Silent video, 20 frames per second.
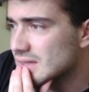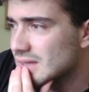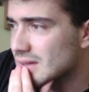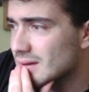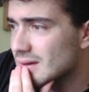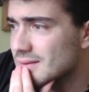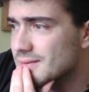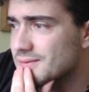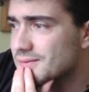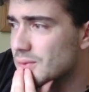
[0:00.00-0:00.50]

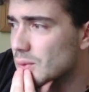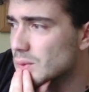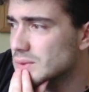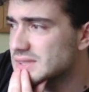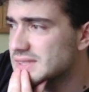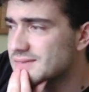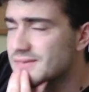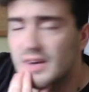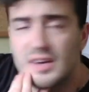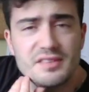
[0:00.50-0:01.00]

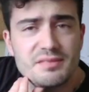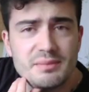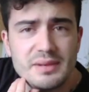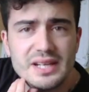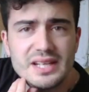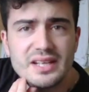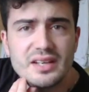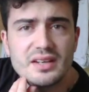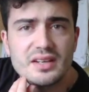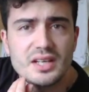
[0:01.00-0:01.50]
45
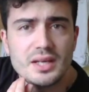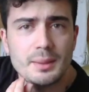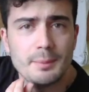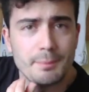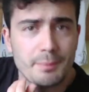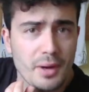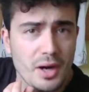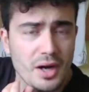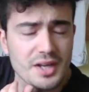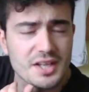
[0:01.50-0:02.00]
million
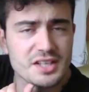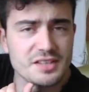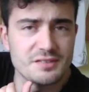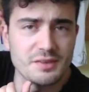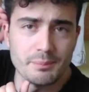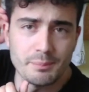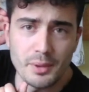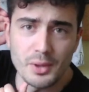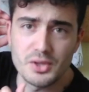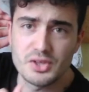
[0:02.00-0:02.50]
combined
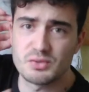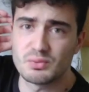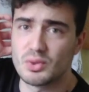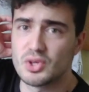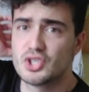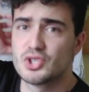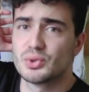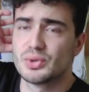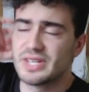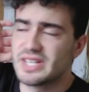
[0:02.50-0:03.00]
for both
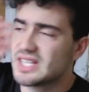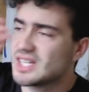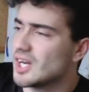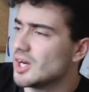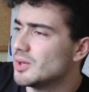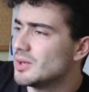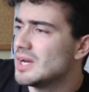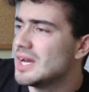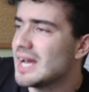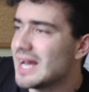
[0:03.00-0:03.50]

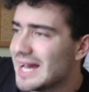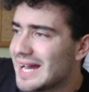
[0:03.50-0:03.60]
Rodrigo